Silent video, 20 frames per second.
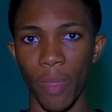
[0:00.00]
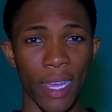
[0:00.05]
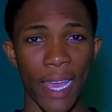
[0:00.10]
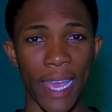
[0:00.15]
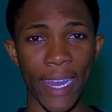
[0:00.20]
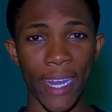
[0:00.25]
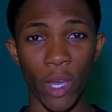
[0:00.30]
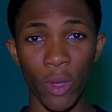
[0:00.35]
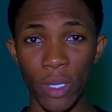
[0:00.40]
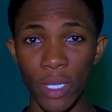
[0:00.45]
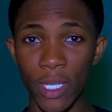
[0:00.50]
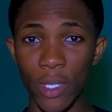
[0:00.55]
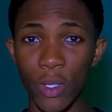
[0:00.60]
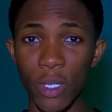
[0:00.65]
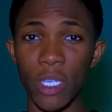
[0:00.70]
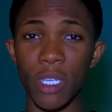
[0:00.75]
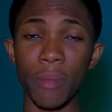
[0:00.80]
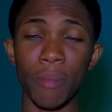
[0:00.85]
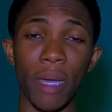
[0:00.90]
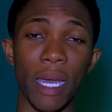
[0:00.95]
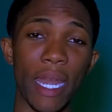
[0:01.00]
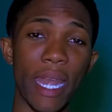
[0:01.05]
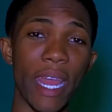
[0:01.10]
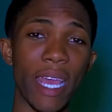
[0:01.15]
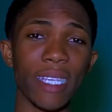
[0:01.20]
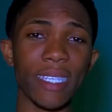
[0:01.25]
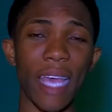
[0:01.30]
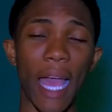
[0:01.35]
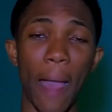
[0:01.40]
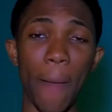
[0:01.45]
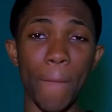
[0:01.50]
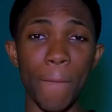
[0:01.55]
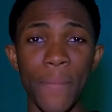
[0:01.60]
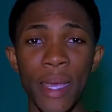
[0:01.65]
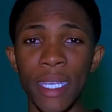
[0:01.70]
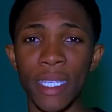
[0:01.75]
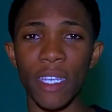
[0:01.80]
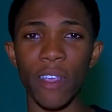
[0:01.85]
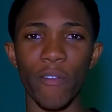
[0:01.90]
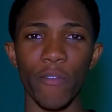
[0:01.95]
And I'll see you in my next
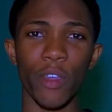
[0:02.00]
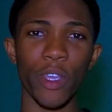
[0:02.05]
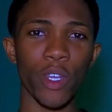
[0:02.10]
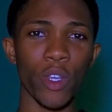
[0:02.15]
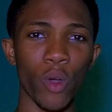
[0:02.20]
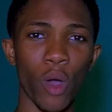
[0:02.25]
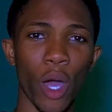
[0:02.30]
amazing video.